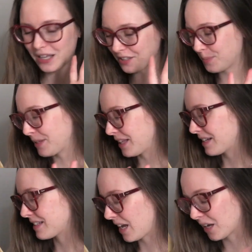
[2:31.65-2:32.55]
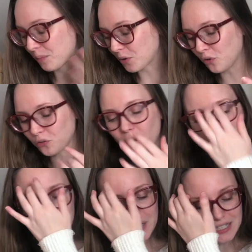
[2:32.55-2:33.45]
I'll explain that in a second, but
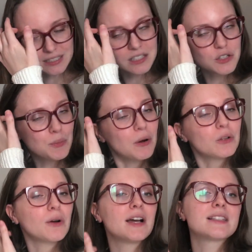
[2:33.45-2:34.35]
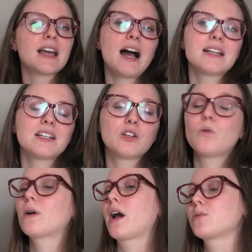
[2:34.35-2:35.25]
overall, because it's so polarizing, I didn't know
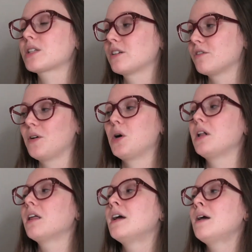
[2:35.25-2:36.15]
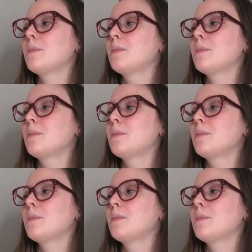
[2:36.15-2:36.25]
where I was gonna fall.